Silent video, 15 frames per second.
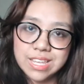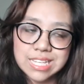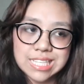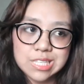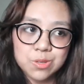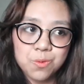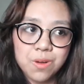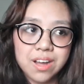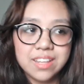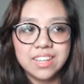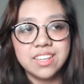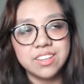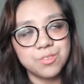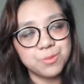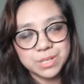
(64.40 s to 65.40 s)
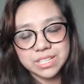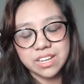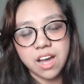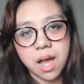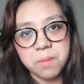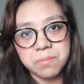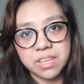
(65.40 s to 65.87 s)
this one and it really
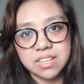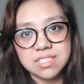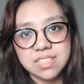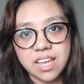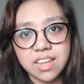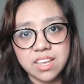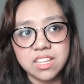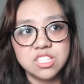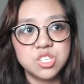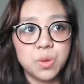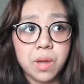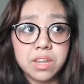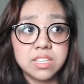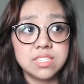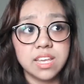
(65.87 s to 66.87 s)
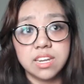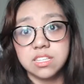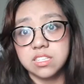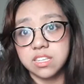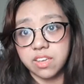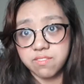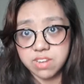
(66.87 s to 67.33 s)
got me excited, so I
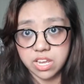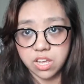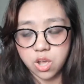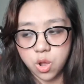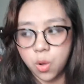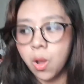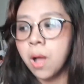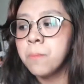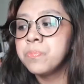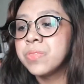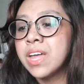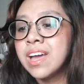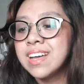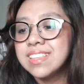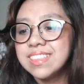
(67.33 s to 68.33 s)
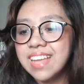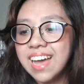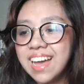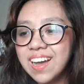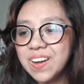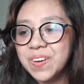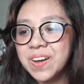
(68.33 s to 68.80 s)
decided to give it a go.
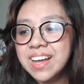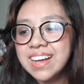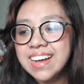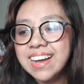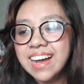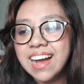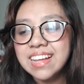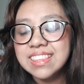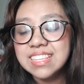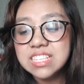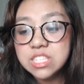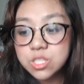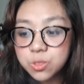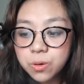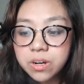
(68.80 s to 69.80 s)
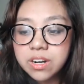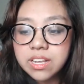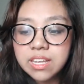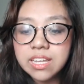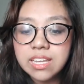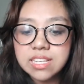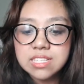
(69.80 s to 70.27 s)
Now, the
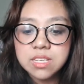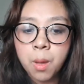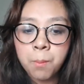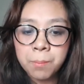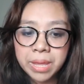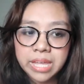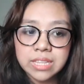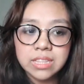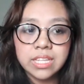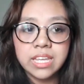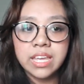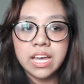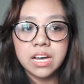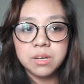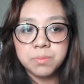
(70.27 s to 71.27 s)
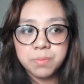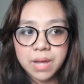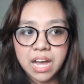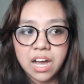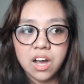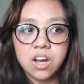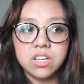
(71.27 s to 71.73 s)
story is mainly
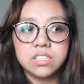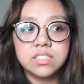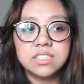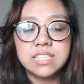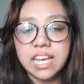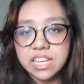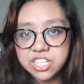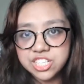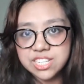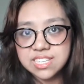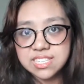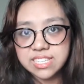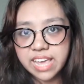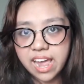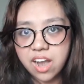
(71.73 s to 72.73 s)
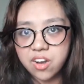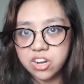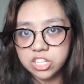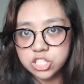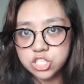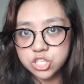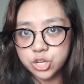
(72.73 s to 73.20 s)
about Taishi's
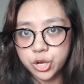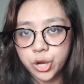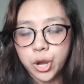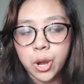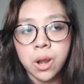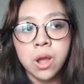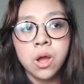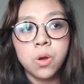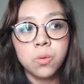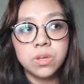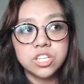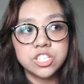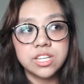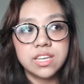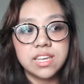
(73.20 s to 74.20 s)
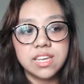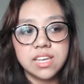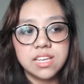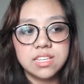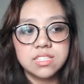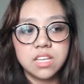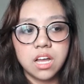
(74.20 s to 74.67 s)
character, which
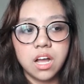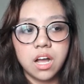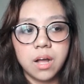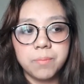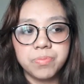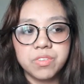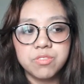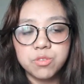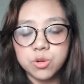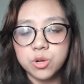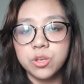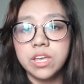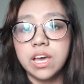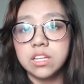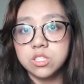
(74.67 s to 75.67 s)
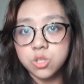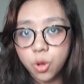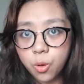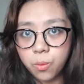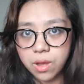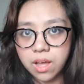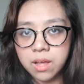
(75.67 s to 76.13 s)
is Furuya
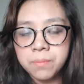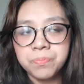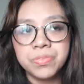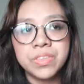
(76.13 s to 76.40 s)
Towa,